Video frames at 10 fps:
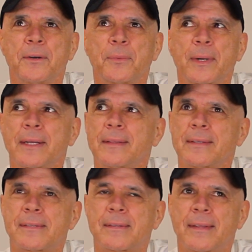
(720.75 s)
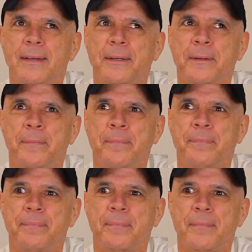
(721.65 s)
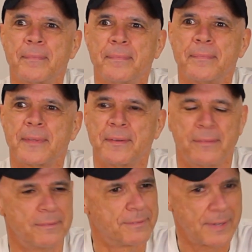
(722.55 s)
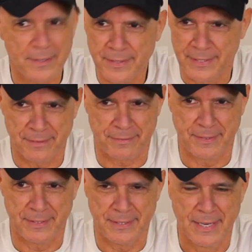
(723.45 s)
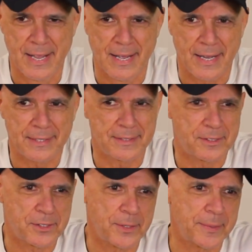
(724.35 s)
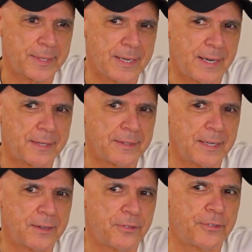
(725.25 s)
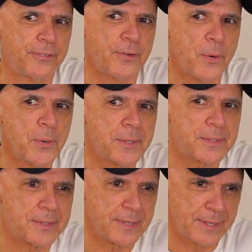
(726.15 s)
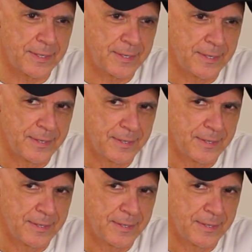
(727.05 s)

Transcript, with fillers: to rate this thing very different. I'd consider it kind of like folksy,